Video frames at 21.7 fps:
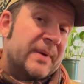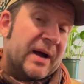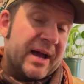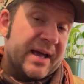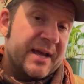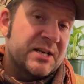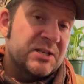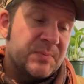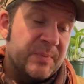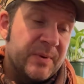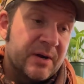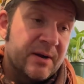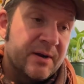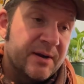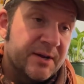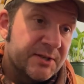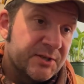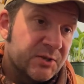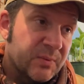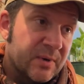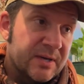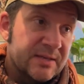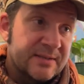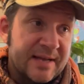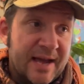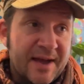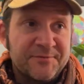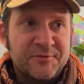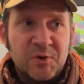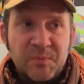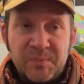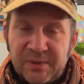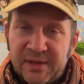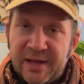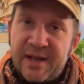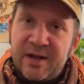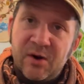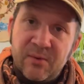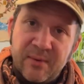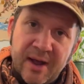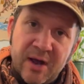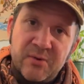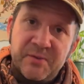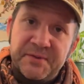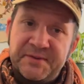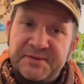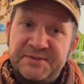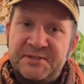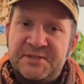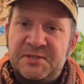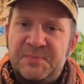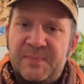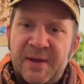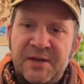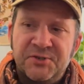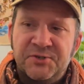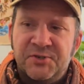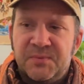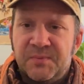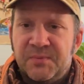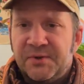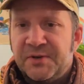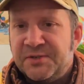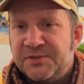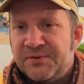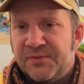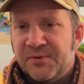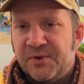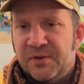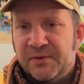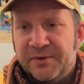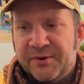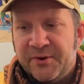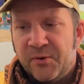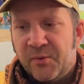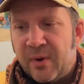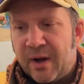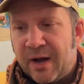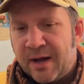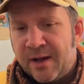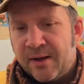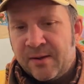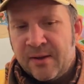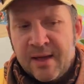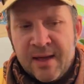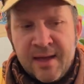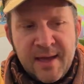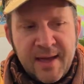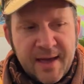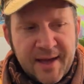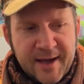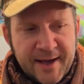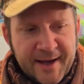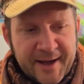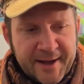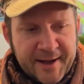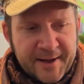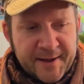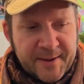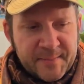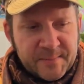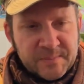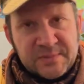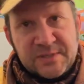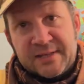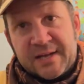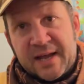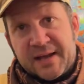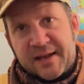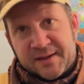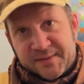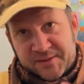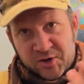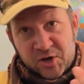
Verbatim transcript: my experience was after playing around with the suspension bridge for a little while, um, taking